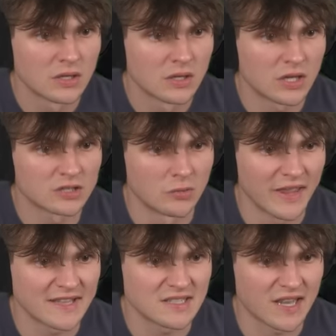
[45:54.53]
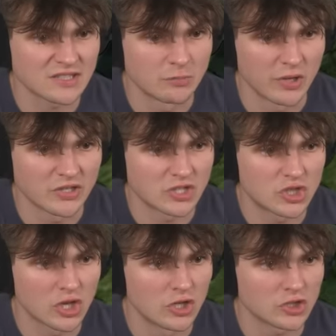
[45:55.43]
I don't know what that is. That's a bloody
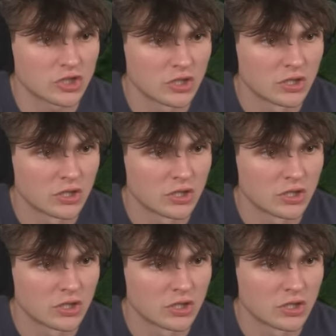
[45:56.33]
church.